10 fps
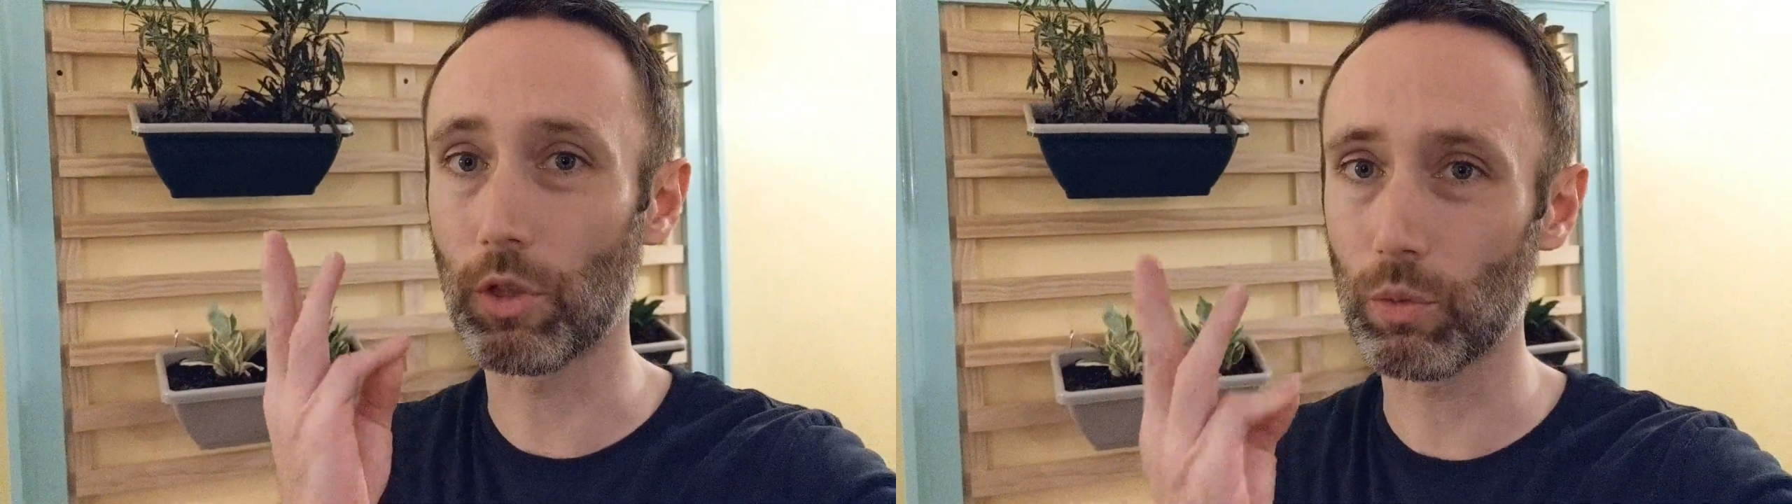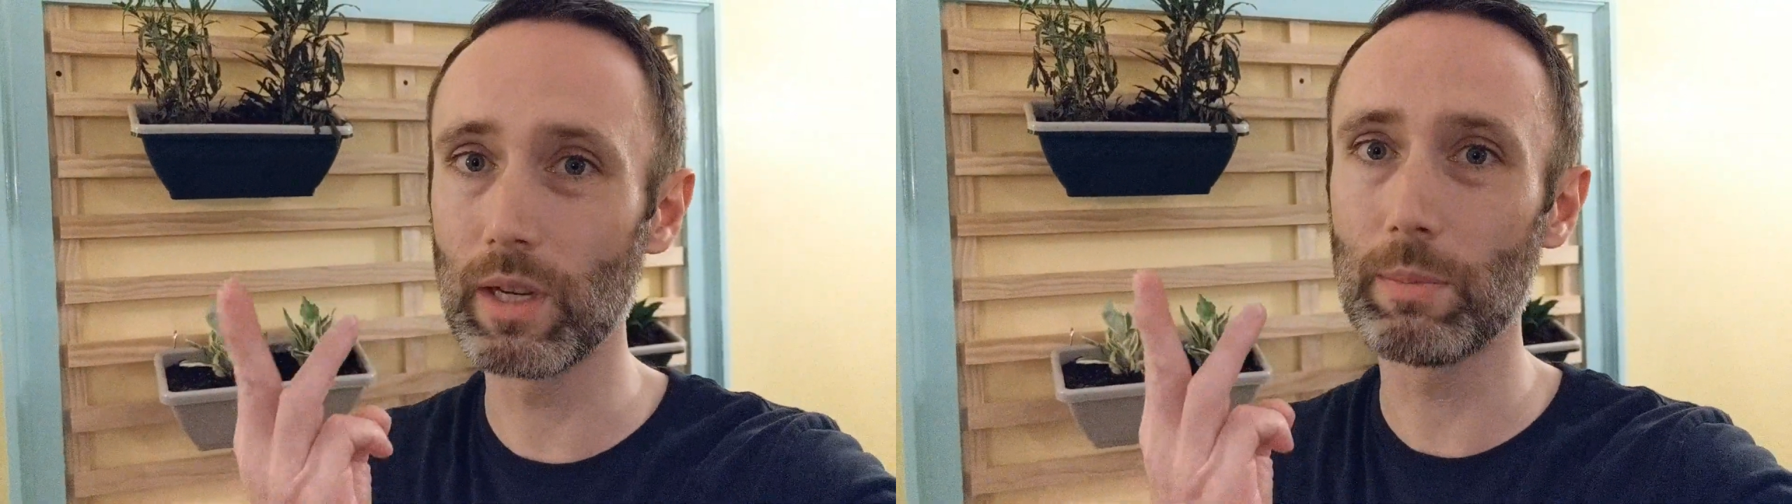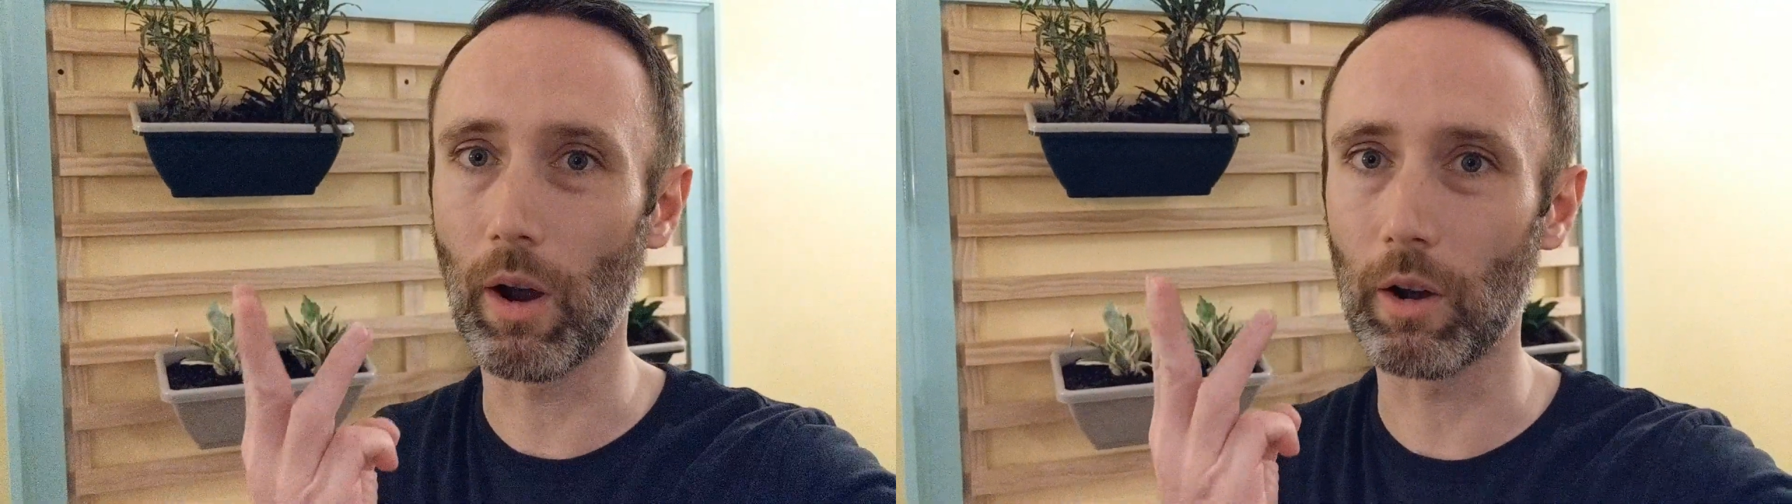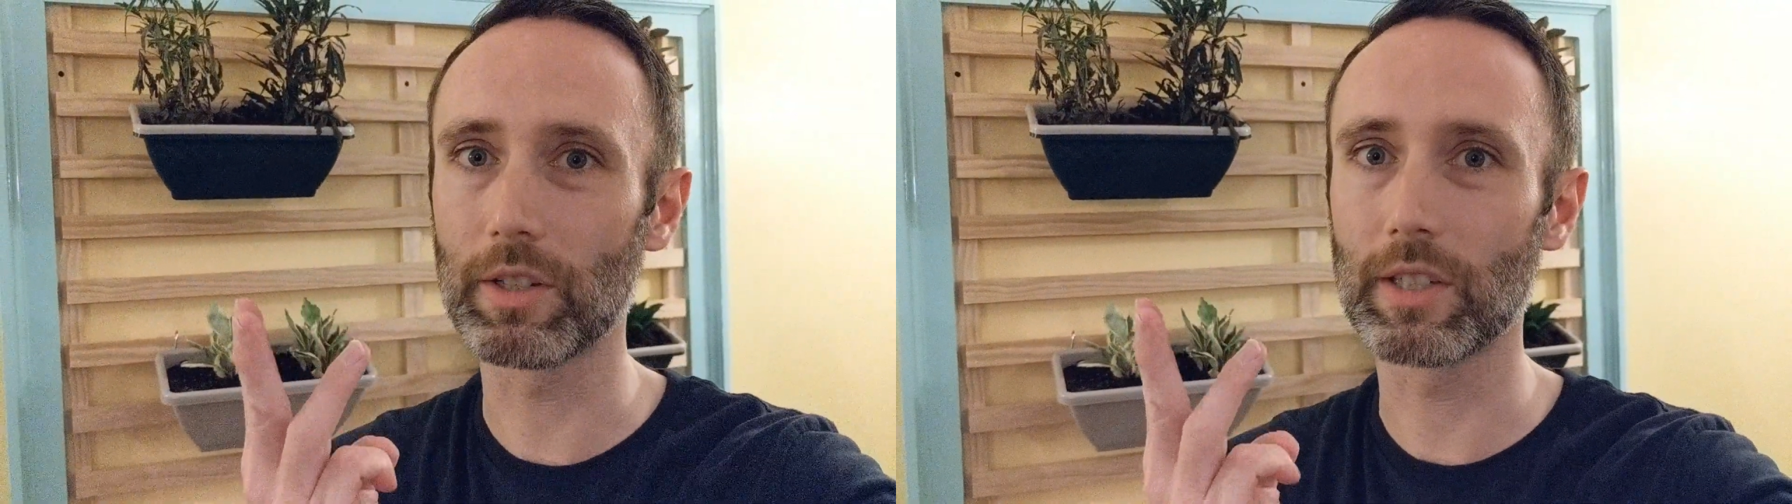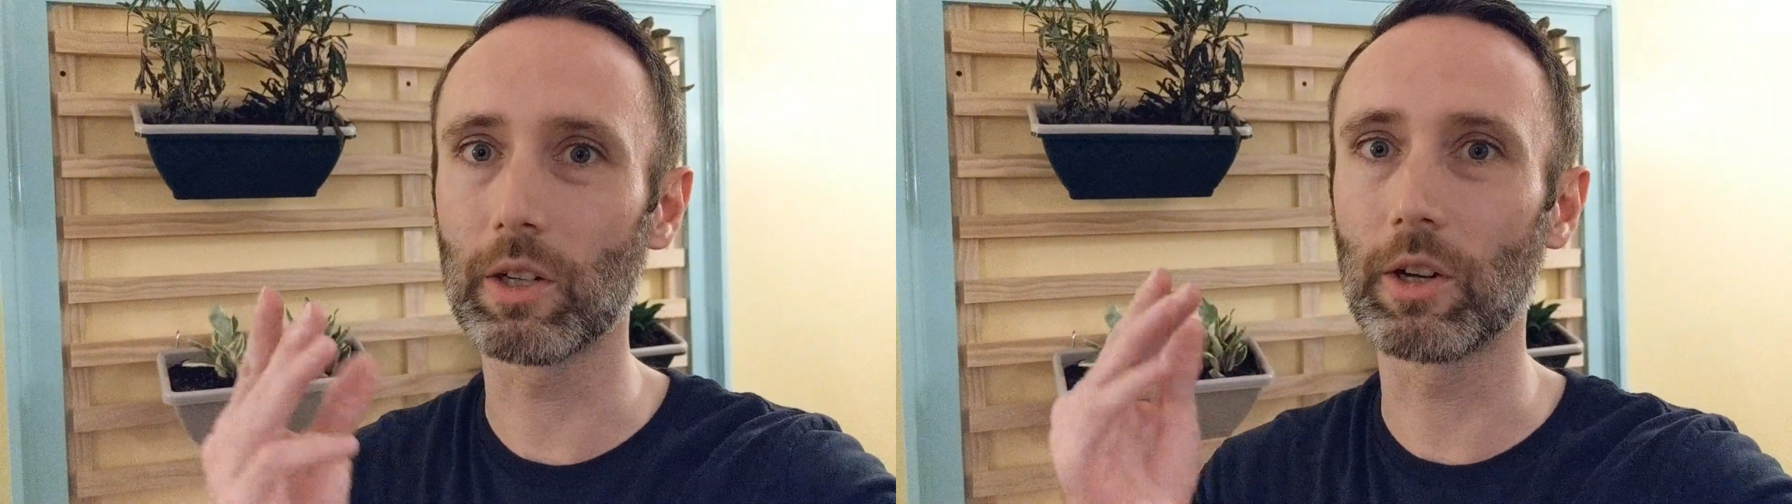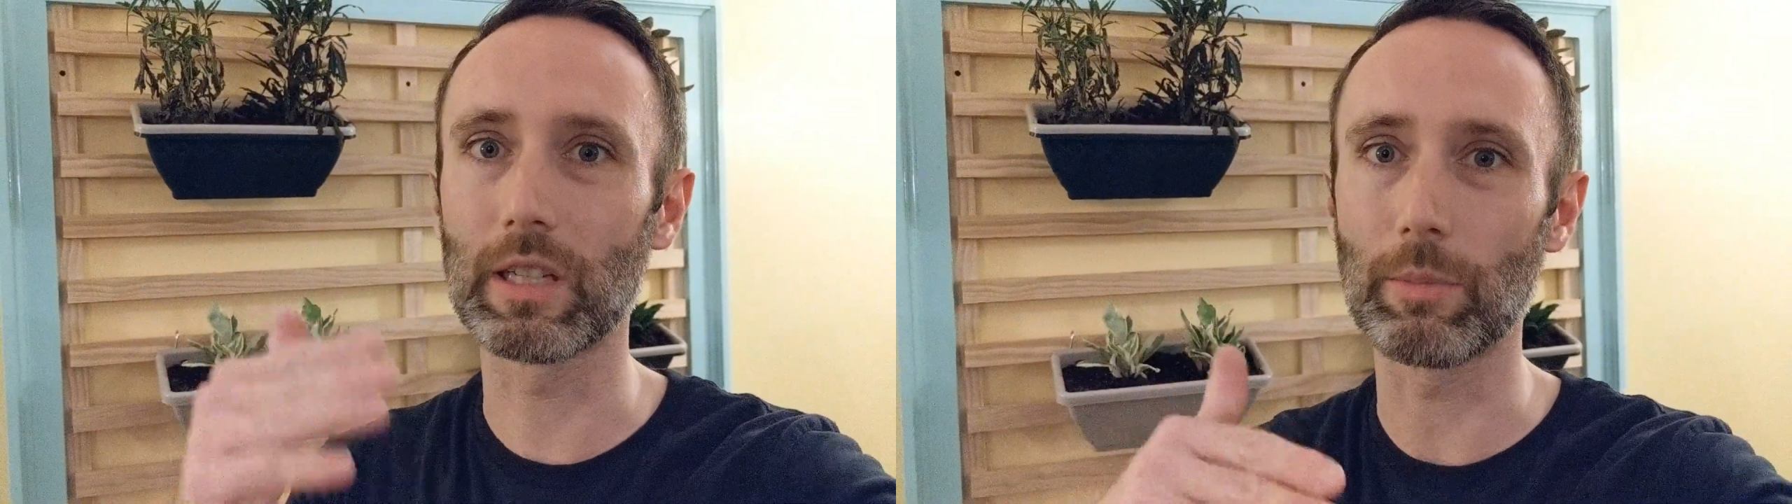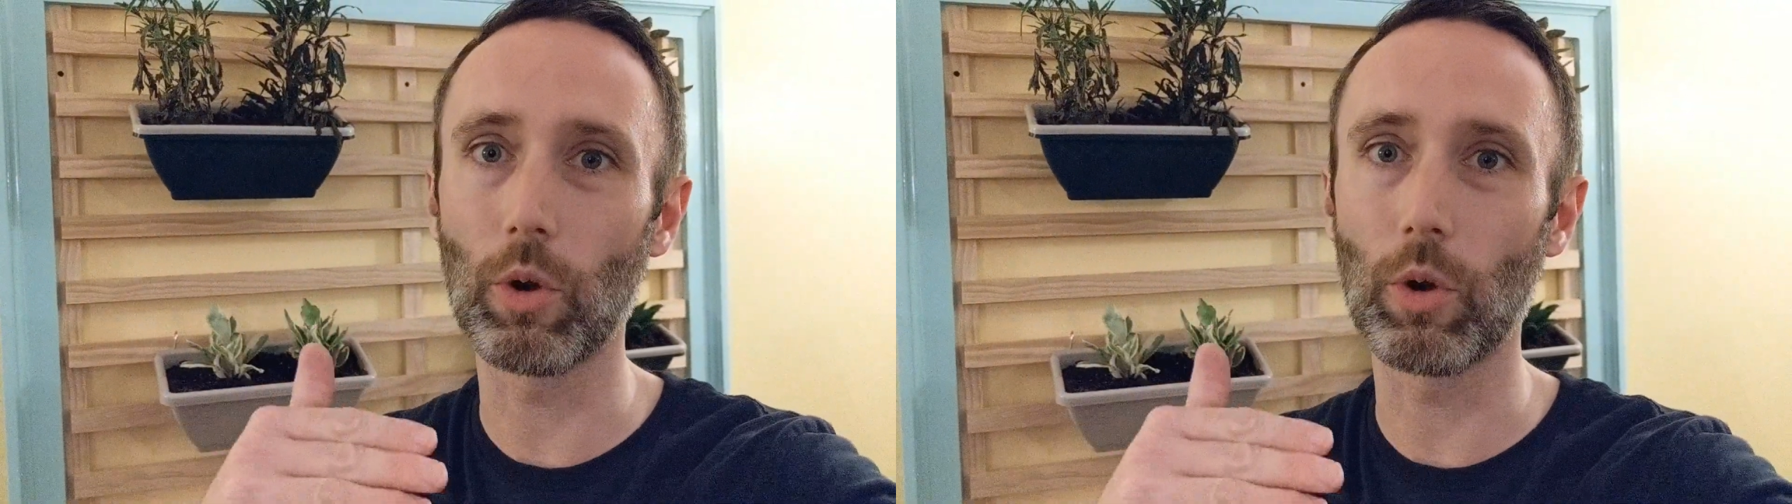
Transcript: 3-part series I'm